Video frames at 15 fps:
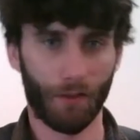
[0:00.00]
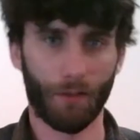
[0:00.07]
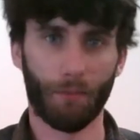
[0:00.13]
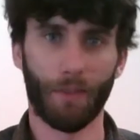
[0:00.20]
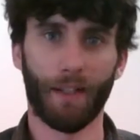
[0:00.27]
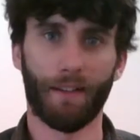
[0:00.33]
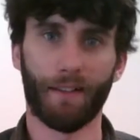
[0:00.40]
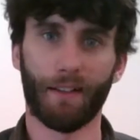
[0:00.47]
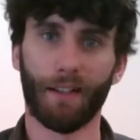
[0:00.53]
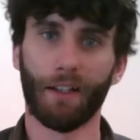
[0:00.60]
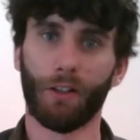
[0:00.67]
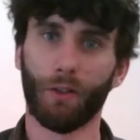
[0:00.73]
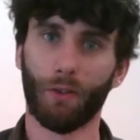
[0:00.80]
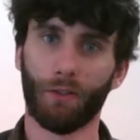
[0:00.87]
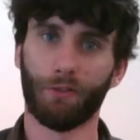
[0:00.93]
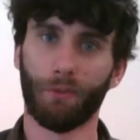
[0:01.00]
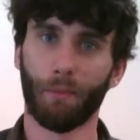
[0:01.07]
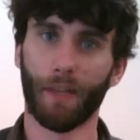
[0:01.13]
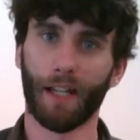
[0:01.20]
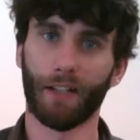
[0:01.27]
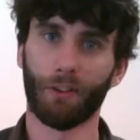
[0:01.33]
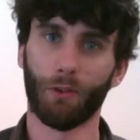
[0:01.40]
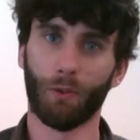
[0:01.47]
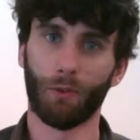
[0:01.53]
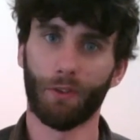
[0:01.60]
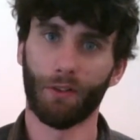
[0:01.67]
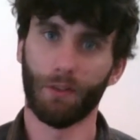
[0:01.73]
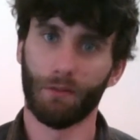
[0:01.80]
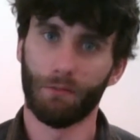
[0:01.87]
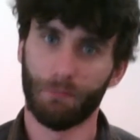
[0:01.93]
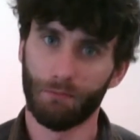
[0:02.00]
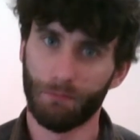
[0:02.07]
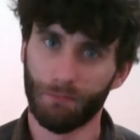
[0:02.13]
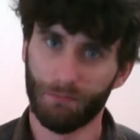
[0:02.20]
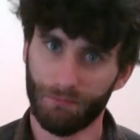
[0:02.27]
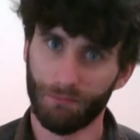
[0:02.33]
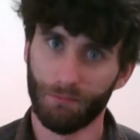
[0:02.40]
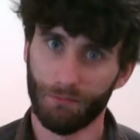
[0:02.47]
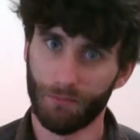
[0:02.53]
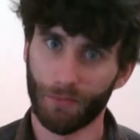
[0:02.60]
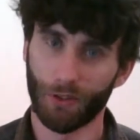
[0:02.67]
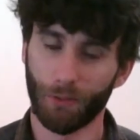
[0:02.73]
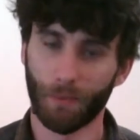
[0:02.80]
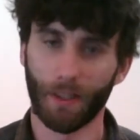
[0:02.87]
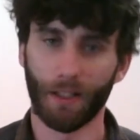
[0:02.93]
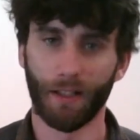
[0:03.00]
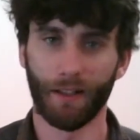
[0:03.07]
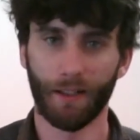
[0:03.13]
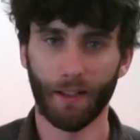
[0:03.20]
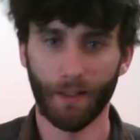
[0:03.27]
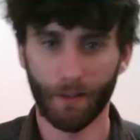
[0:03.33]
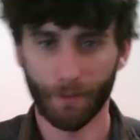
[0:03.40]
basically it goes from that note to something like that.